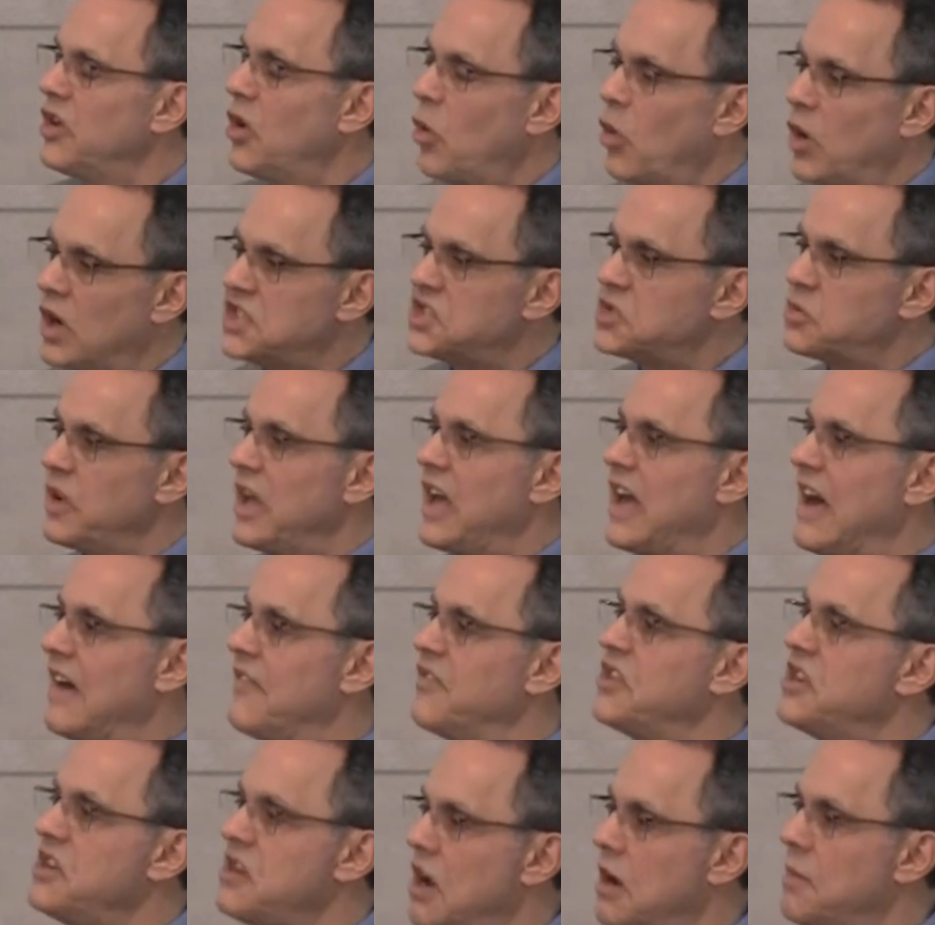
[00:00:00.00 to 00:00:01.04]
that once we
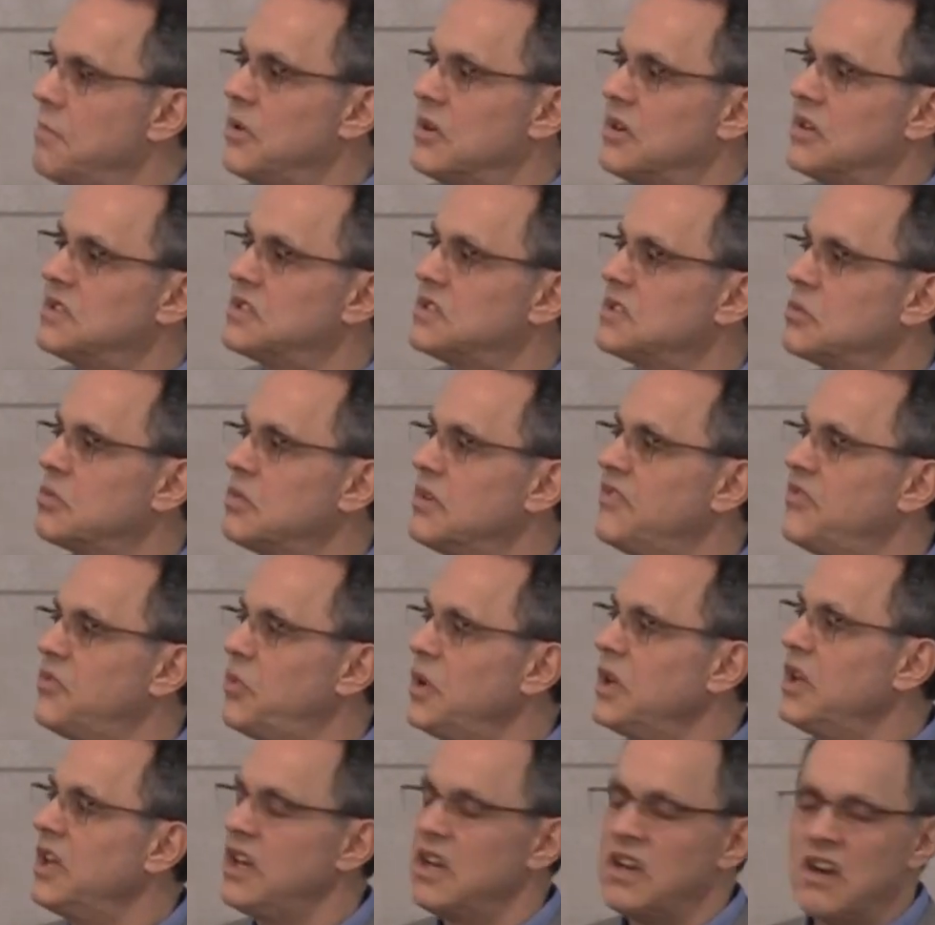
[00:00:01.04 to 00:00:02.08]
have the numbers, we've
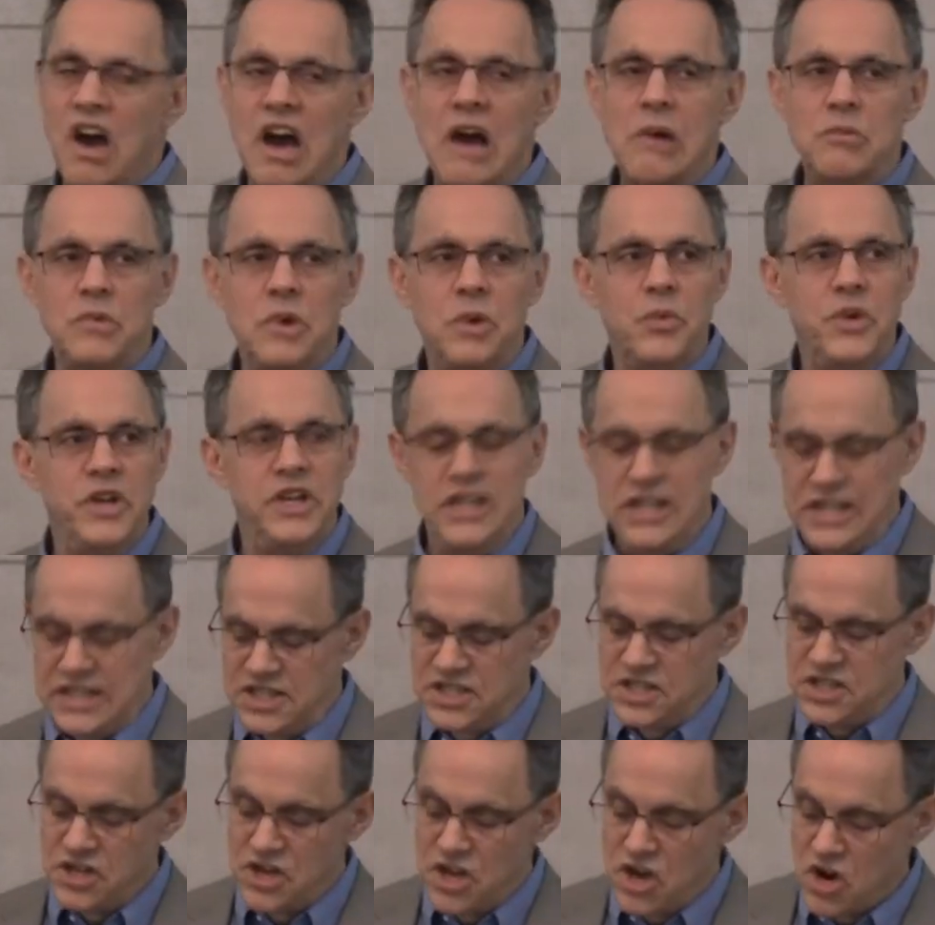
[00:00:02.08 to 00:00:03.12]
really got what we
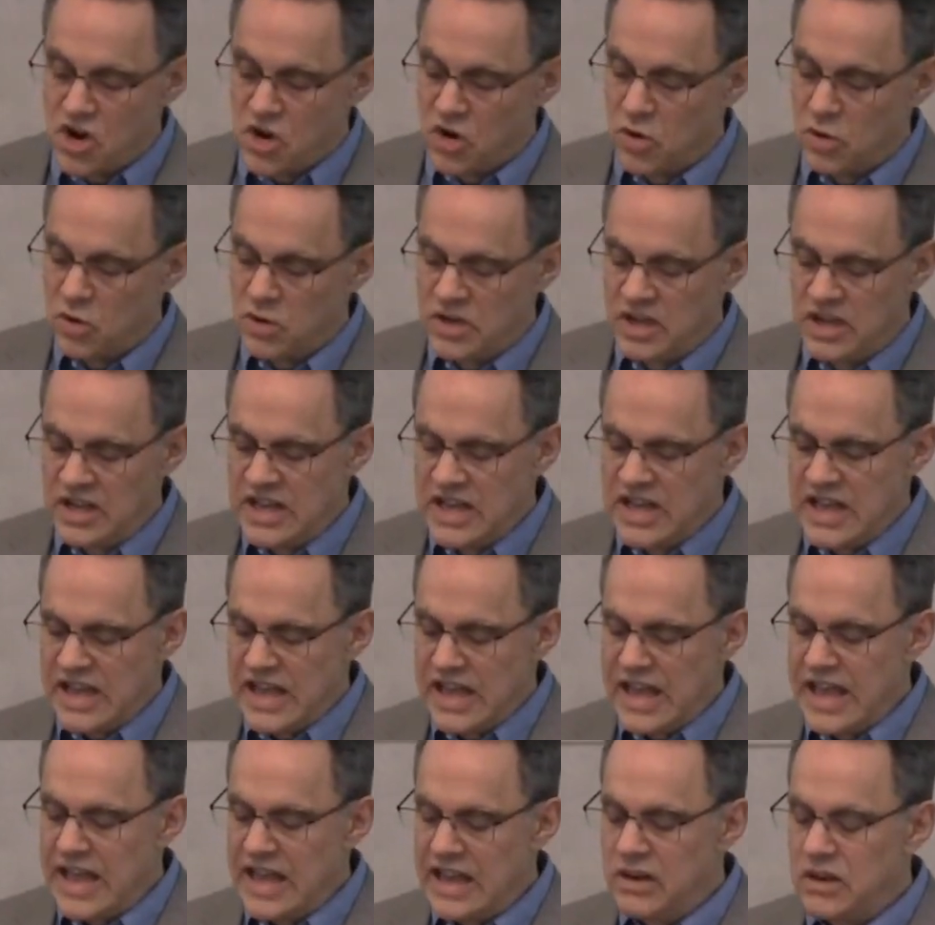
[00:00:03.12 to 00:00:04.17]
need to know.
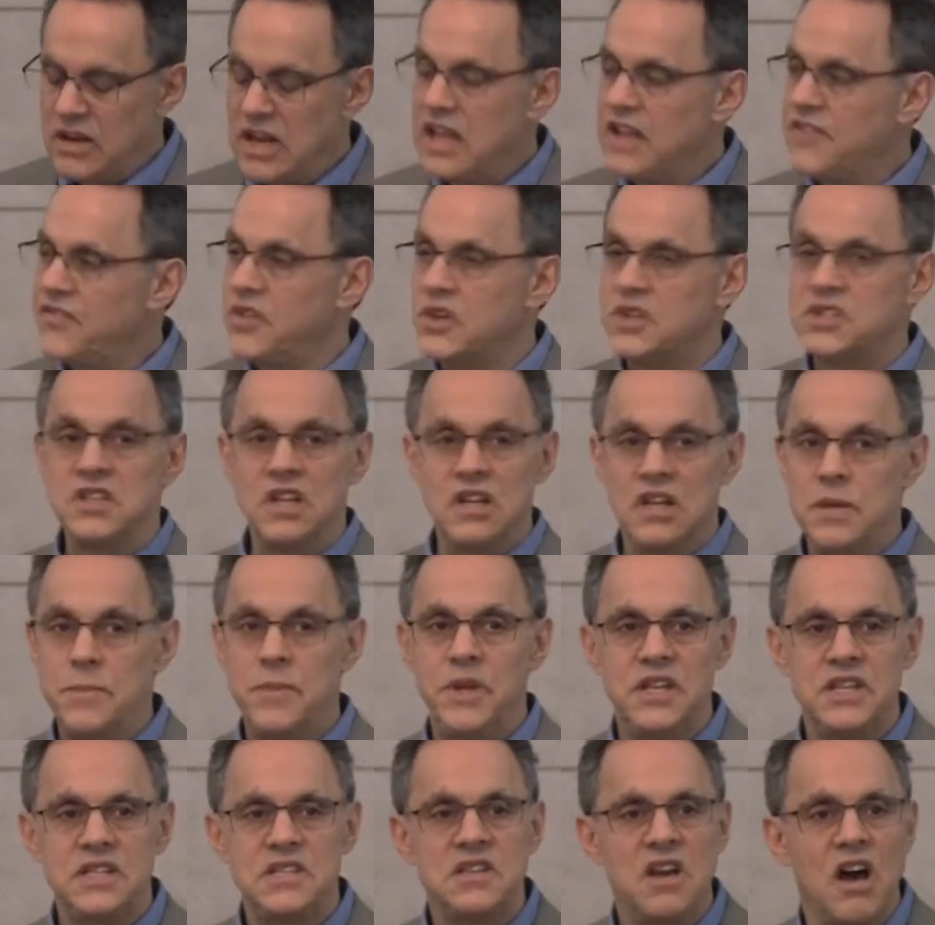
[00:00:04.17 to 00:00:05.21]
And if there's a
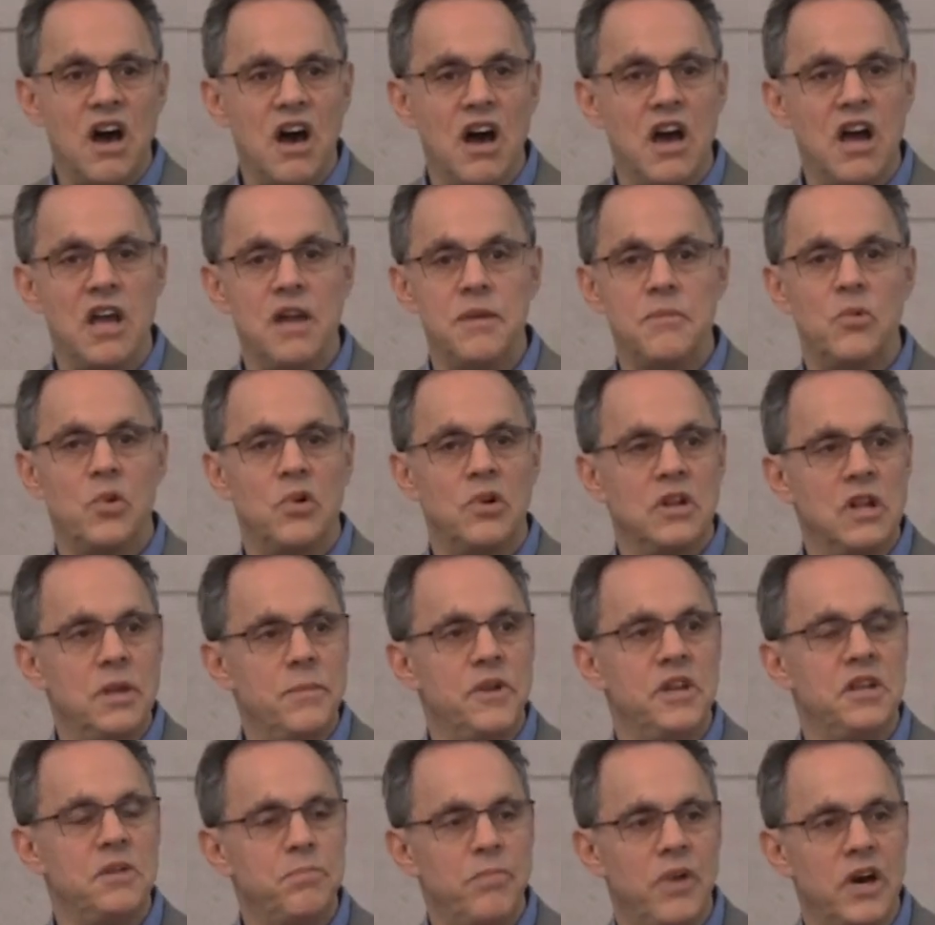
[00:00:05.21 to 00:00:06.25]
limited time or
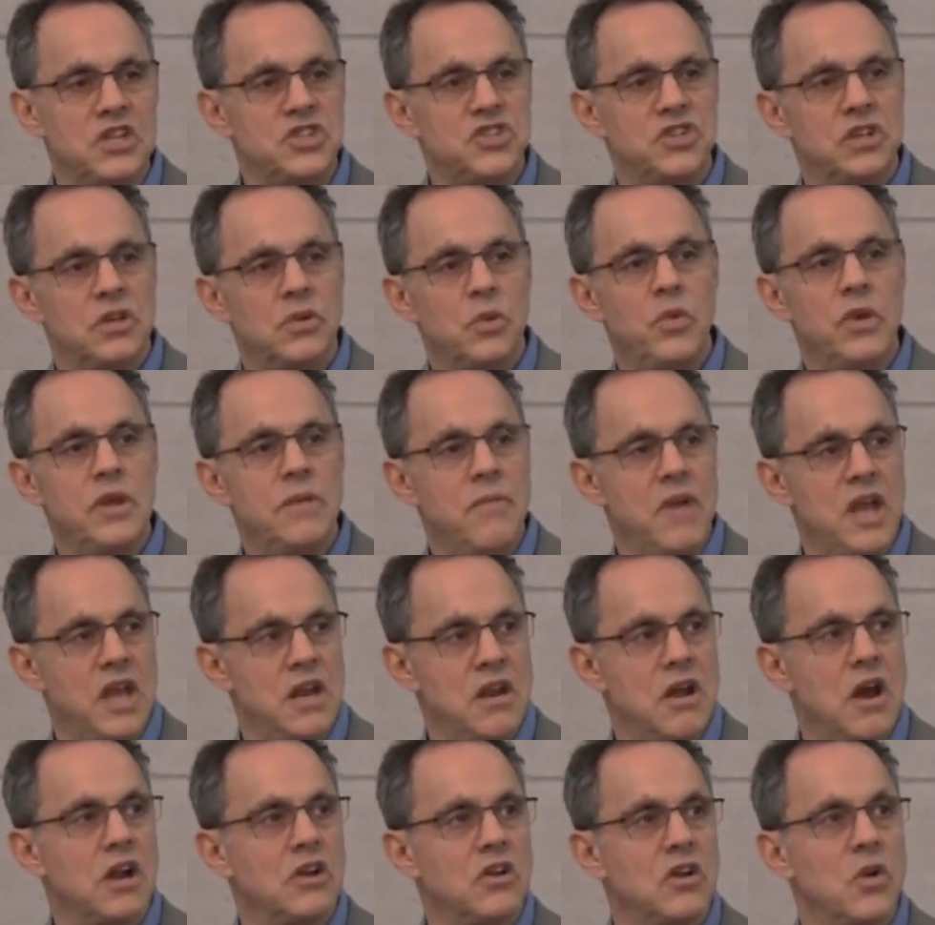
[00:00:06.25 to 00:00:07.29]
limited budget, we may
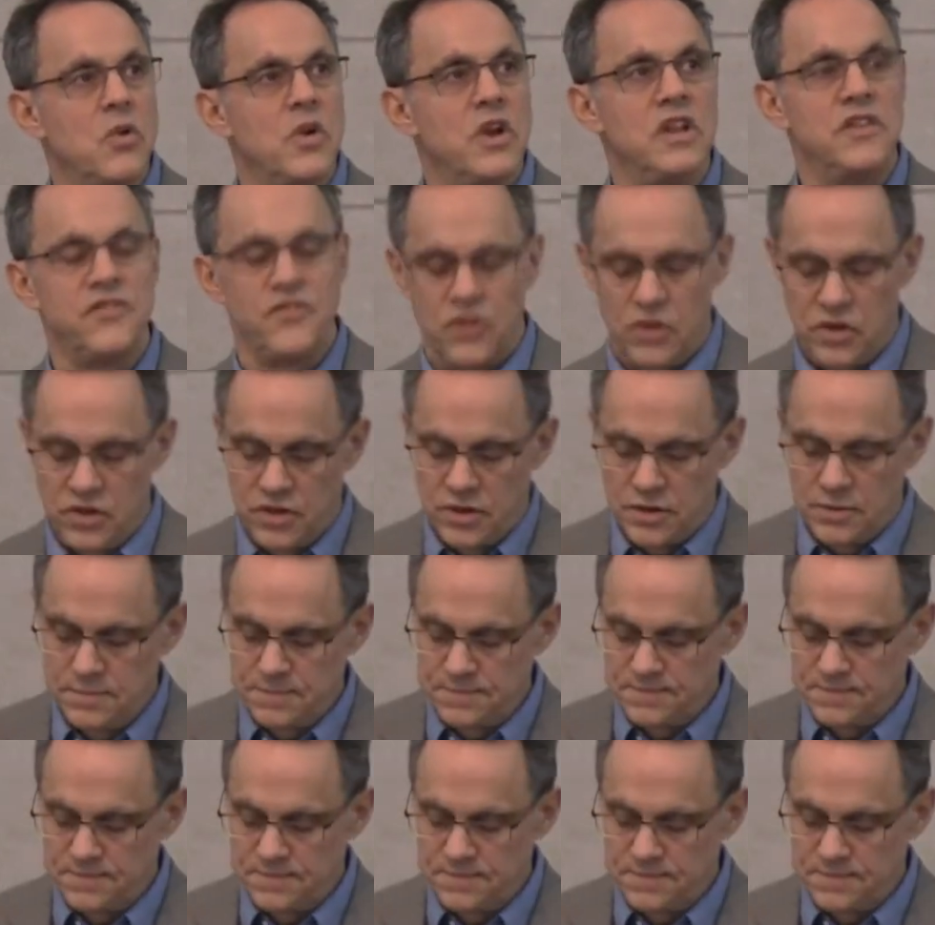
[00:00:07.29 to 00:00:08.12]
not go any further.